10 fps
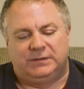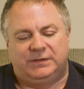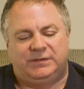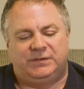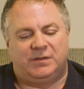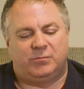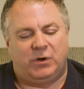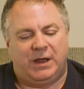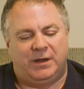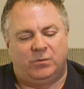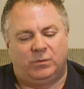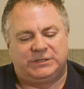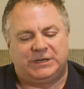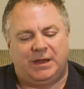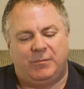This is the bread
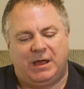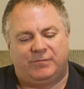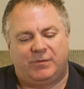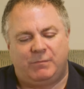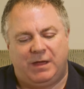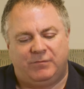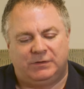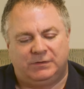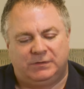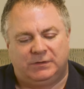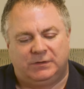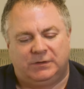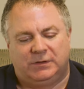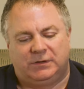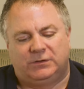which came down from heaven,
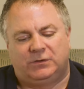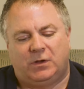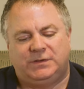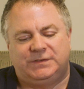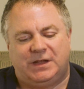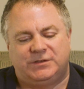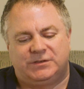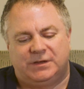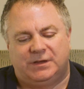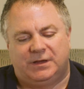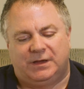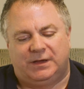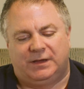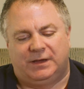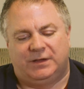not such
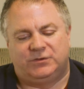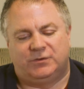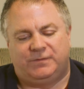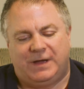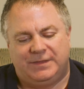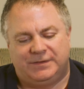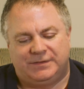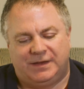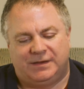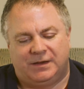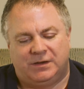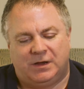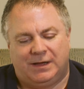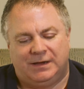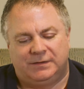as your fathers ate and
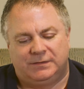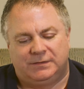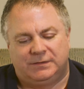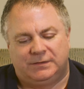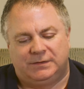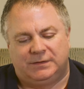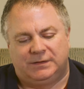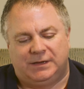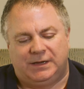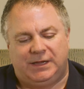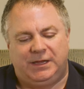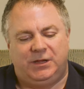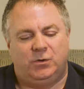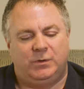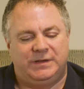died.
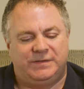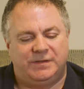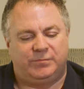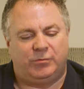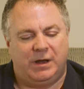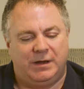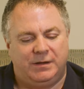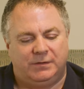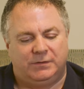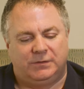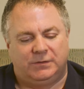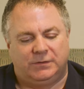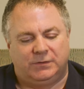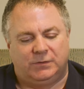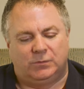He who eats this bread
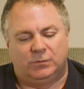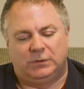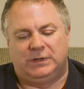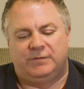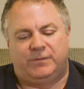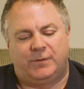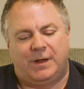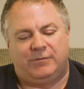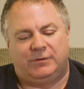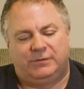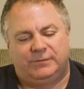will live forever.